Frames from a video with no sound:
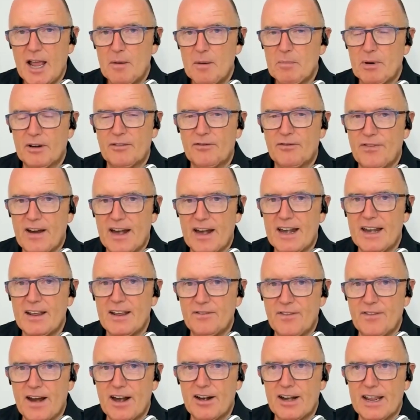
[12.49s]
but a very,
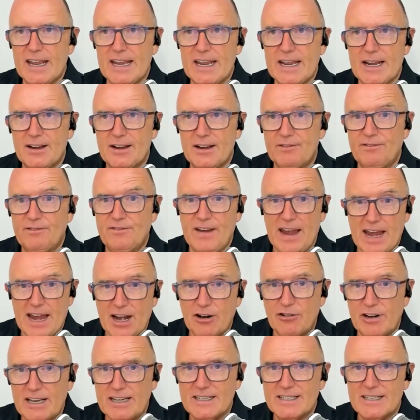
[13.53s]
very
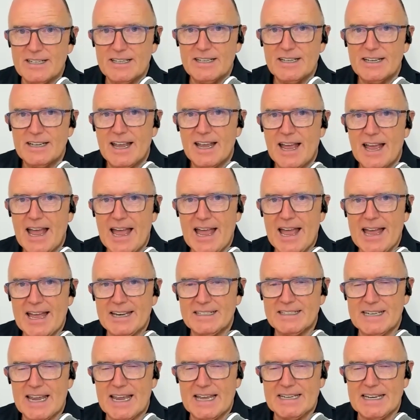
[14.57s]
varied
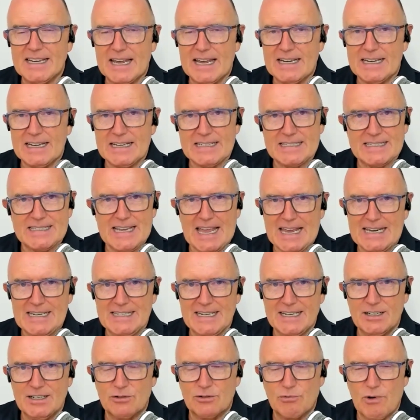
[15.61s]
and an
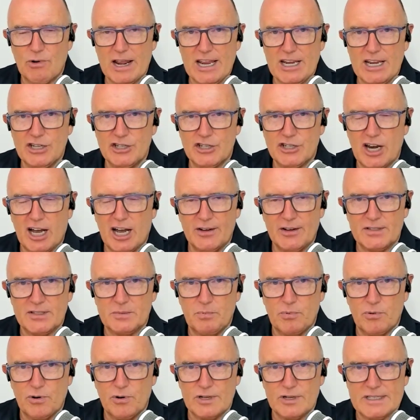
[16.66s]
exciting range of
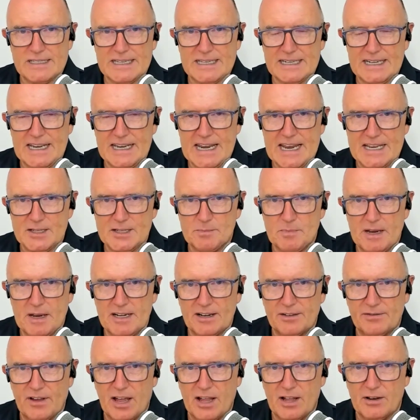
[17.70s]
sports that he has been
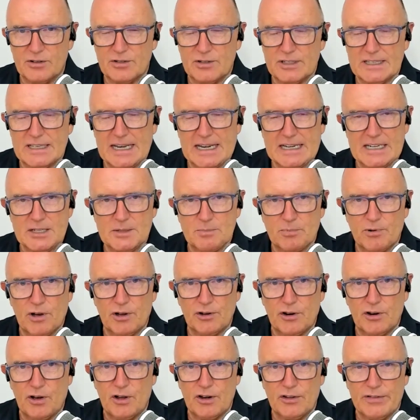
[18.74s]
involved with, and he's brought
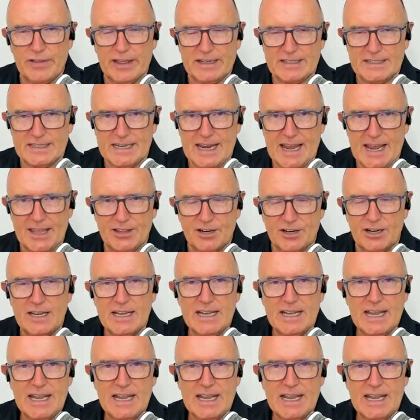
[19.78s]
all of that together.